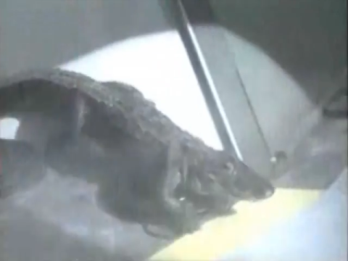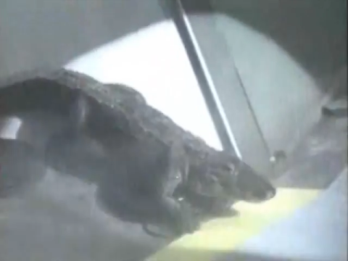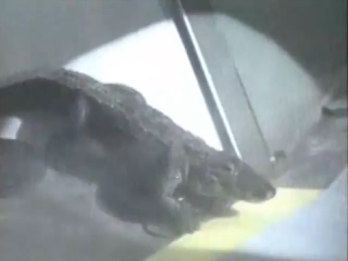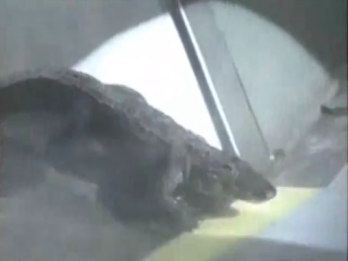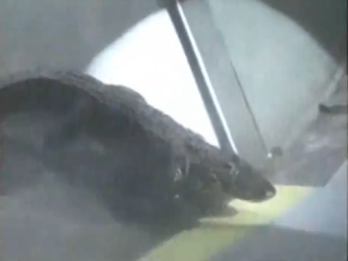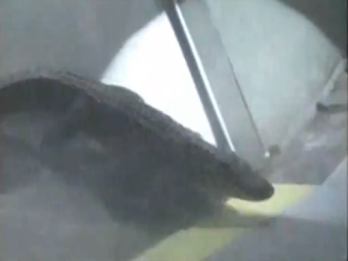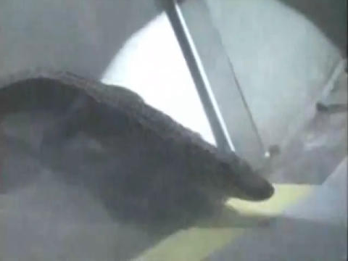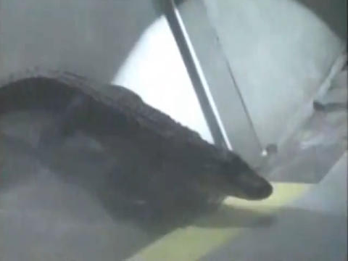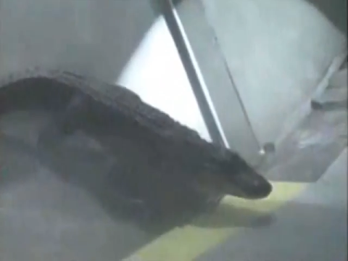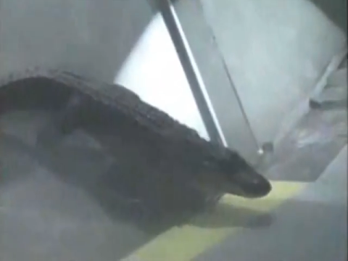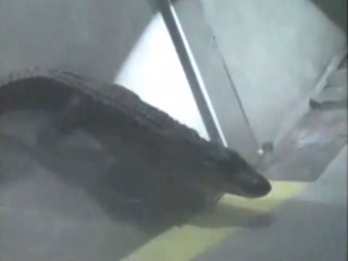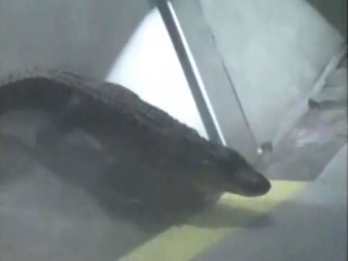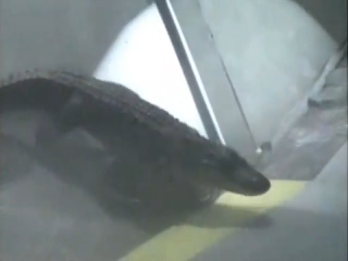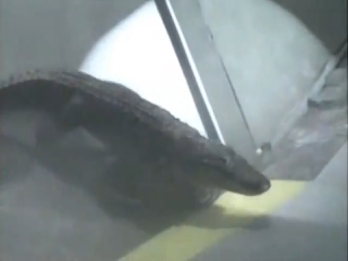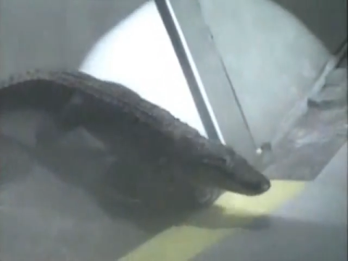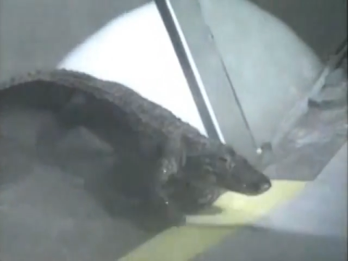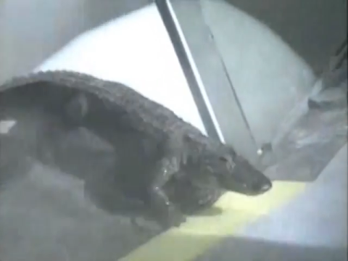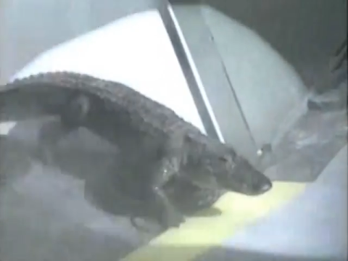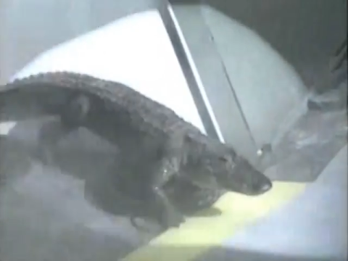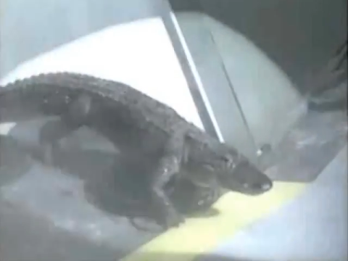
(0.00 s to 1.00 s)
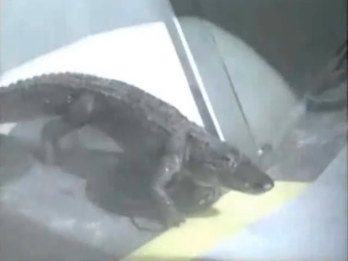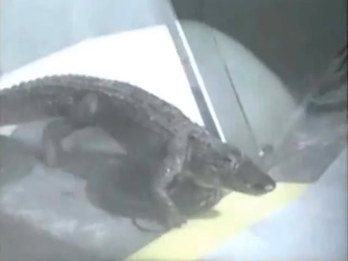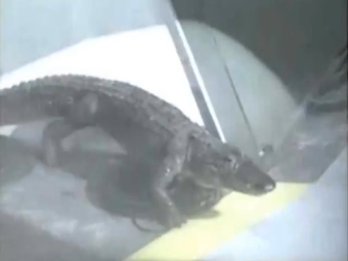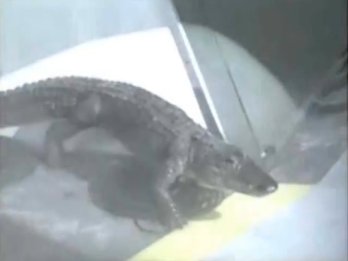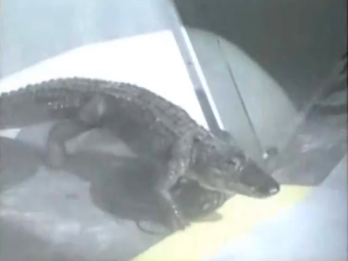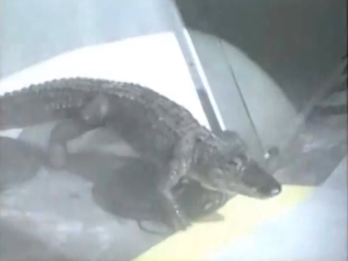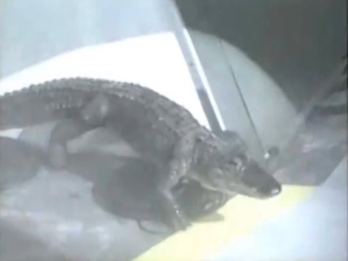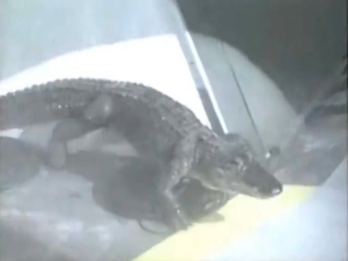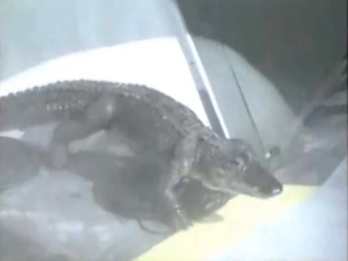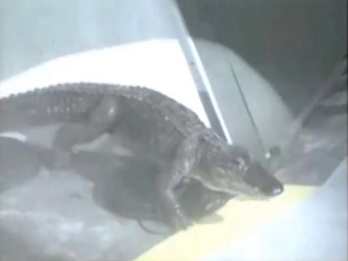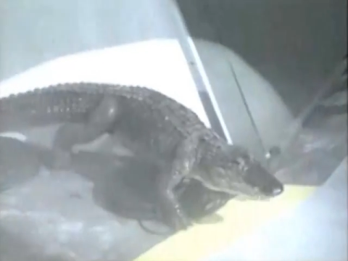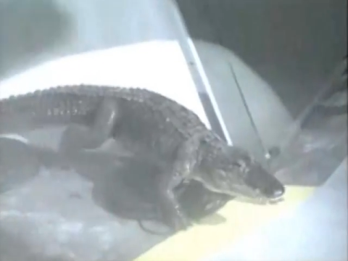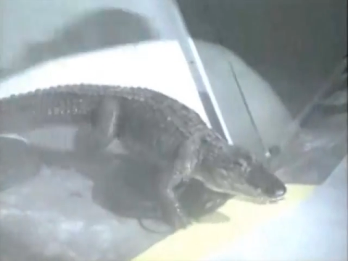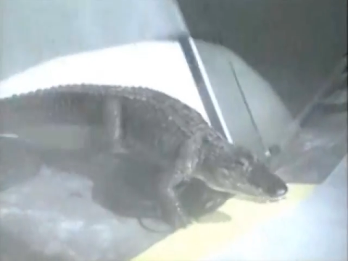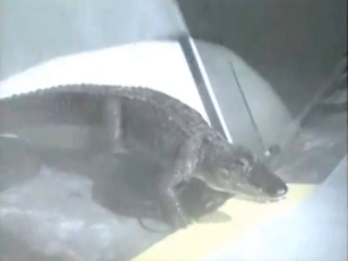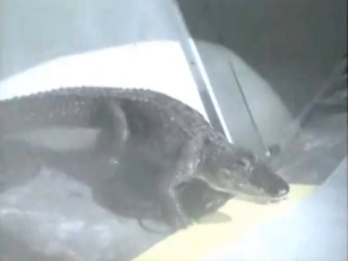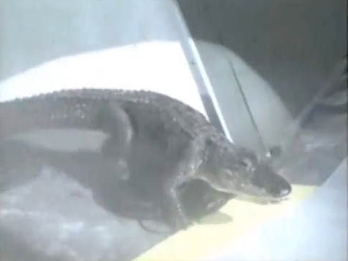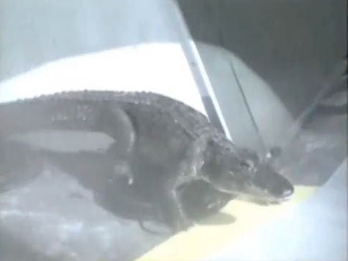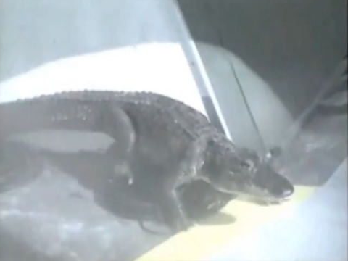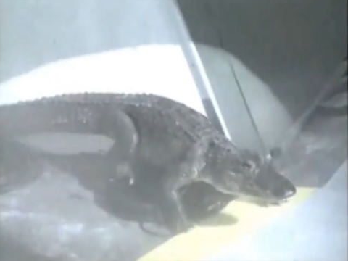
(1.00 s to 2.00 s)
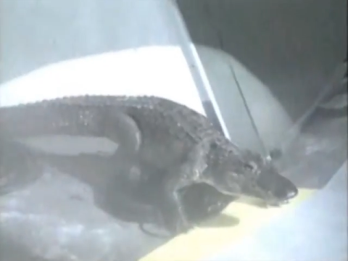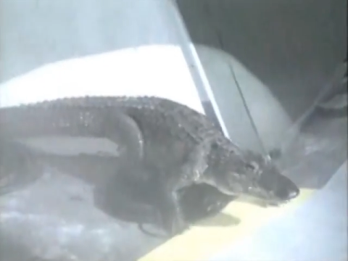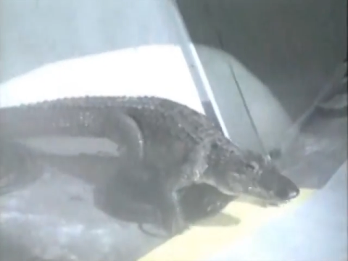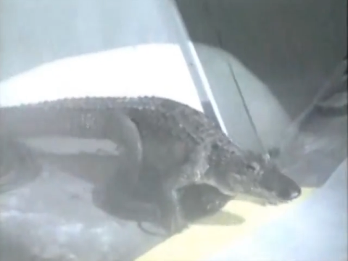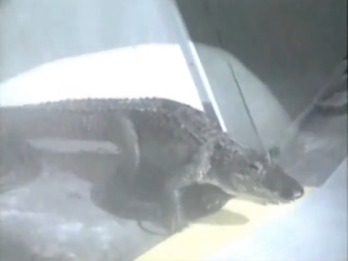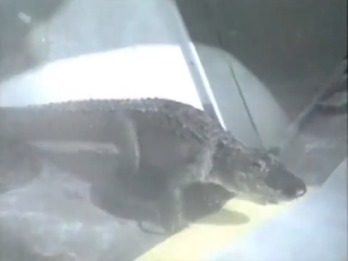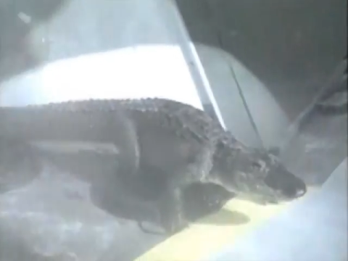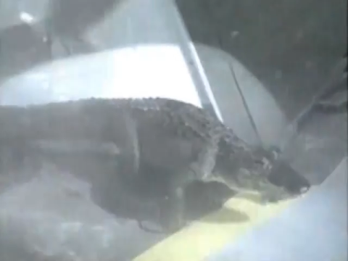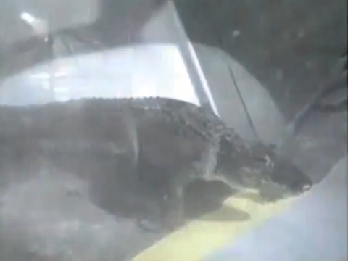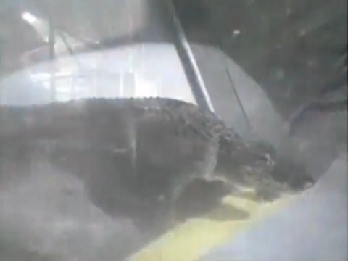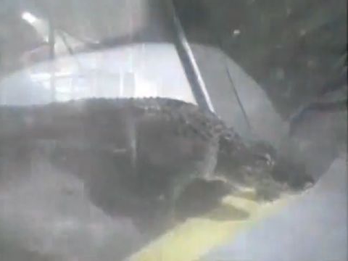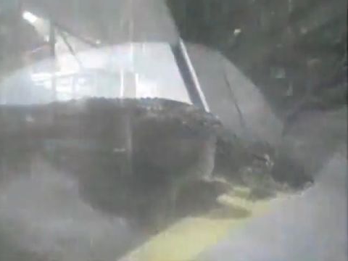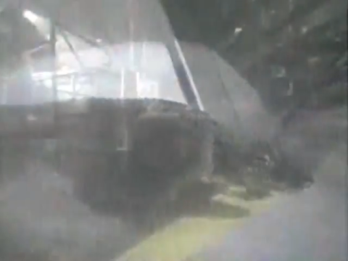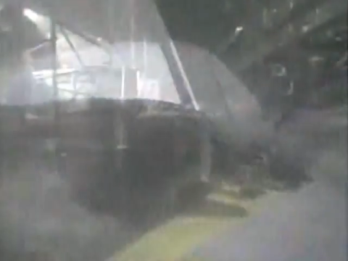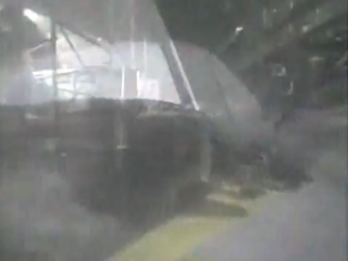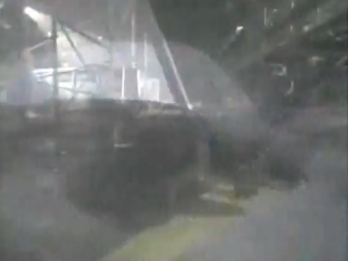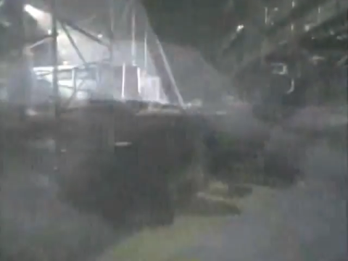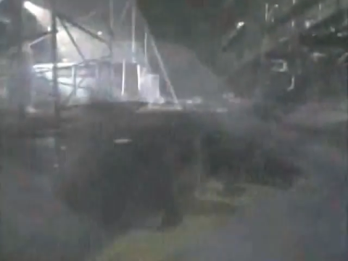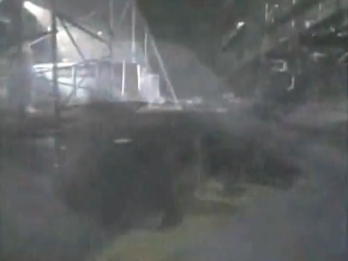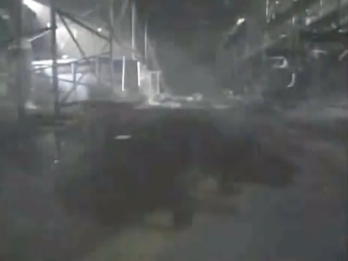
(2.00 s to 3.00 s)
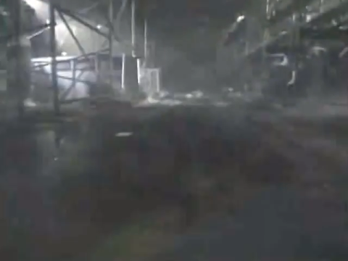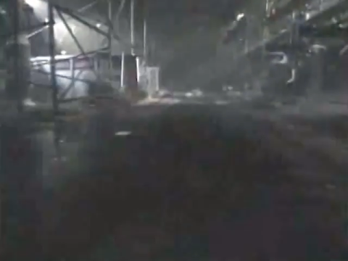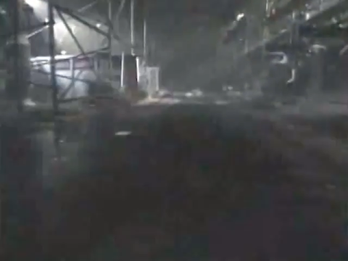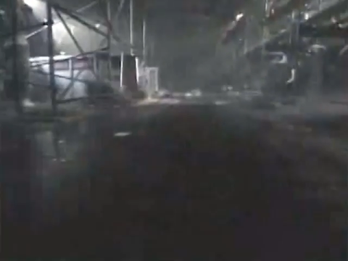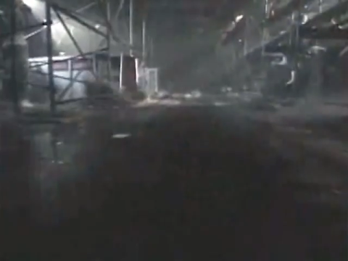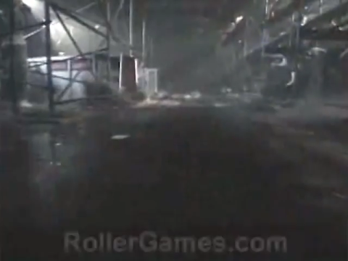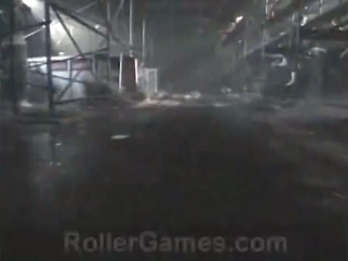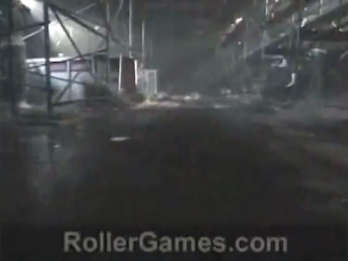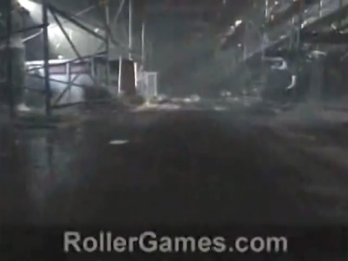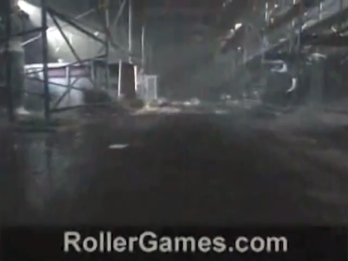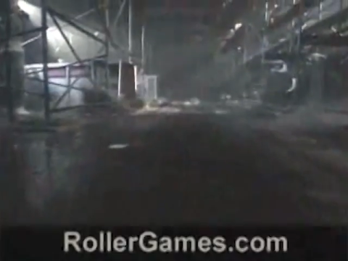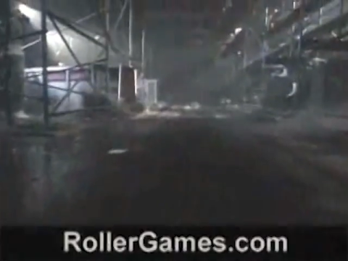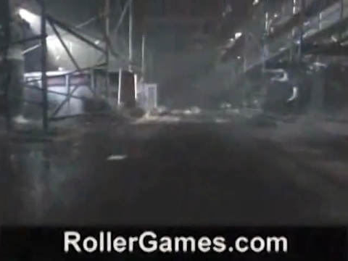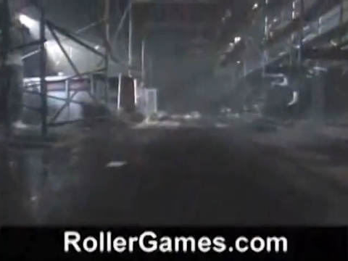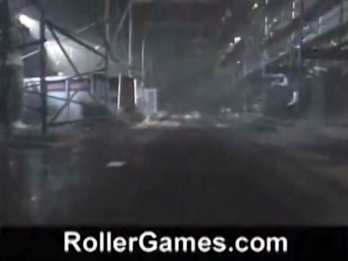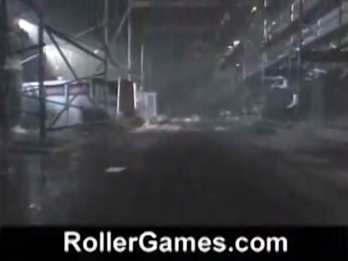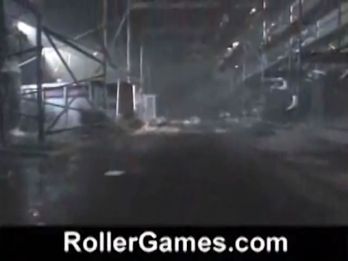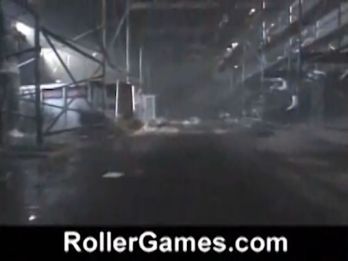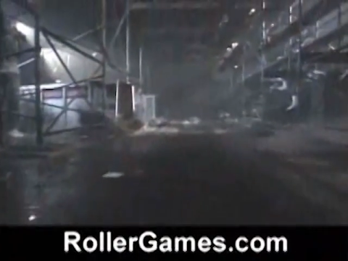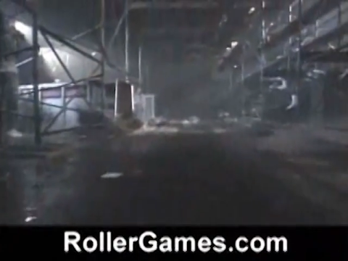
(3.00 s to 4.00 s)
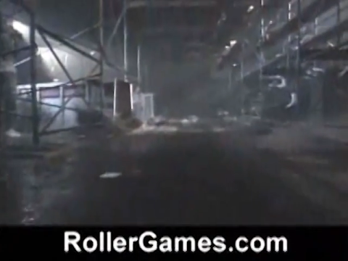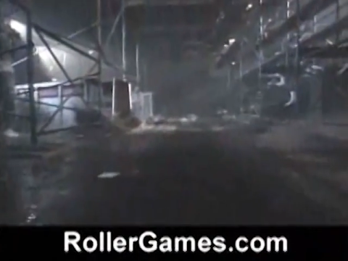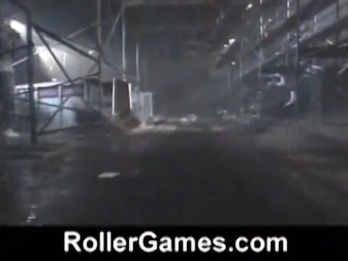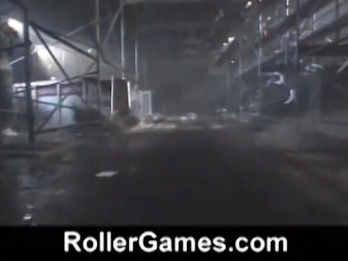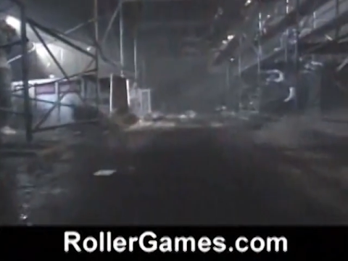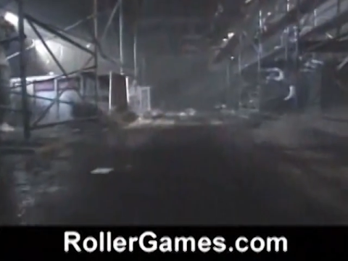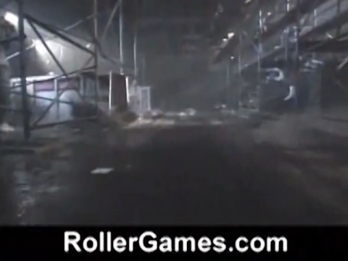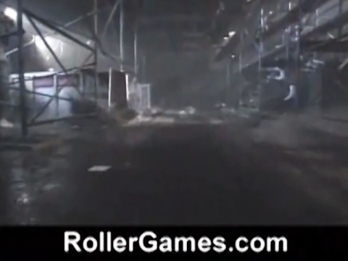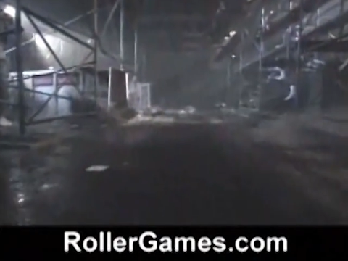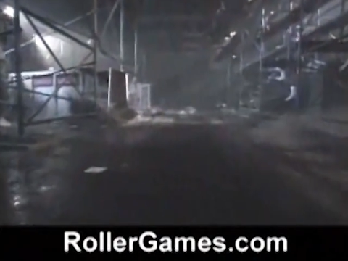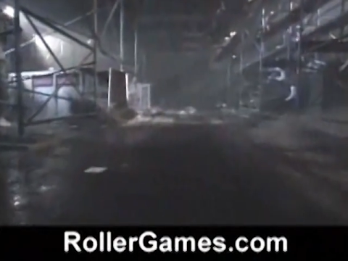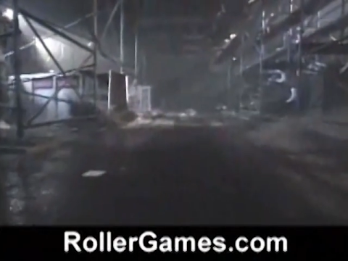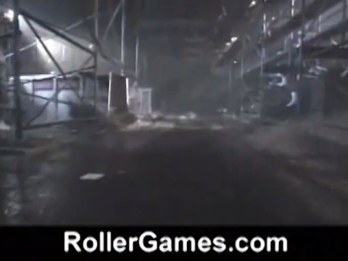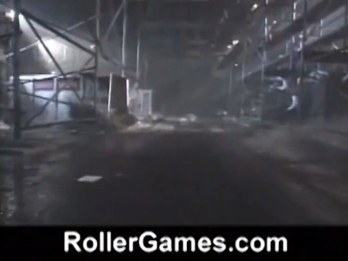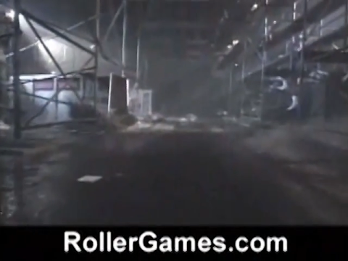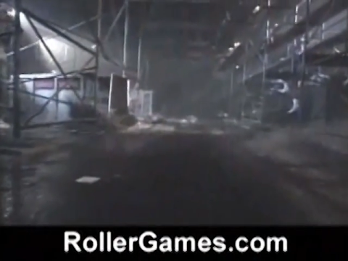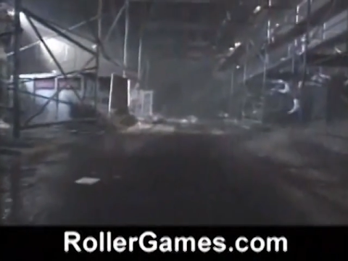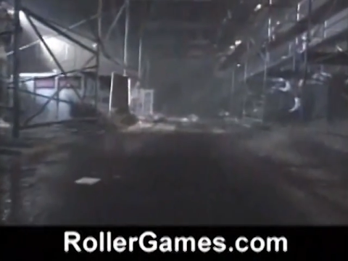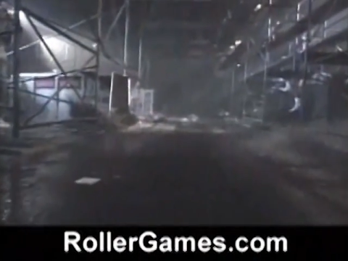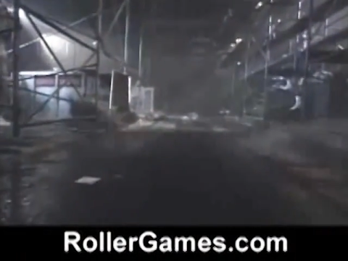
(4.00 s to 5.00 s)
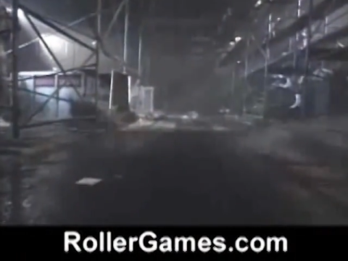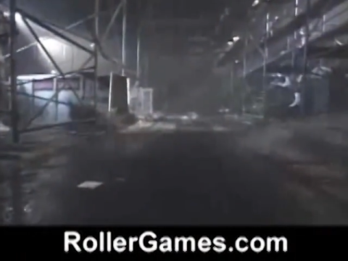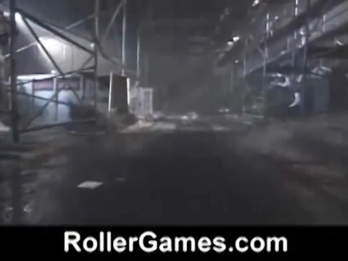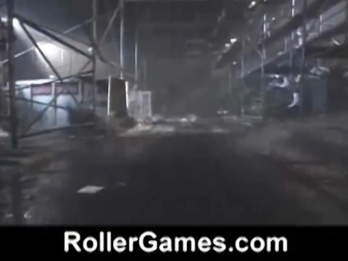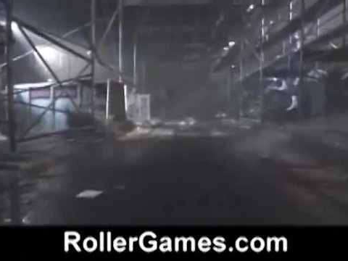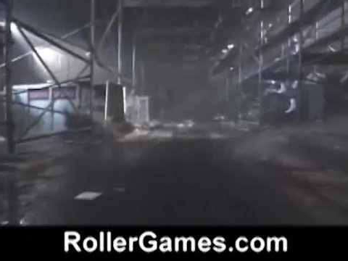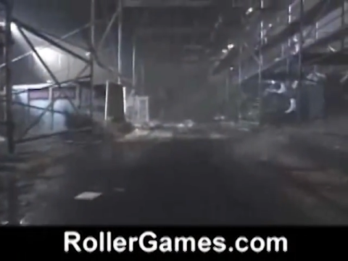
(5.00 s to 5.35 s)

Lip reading: No face is visible, so there are no lips to read.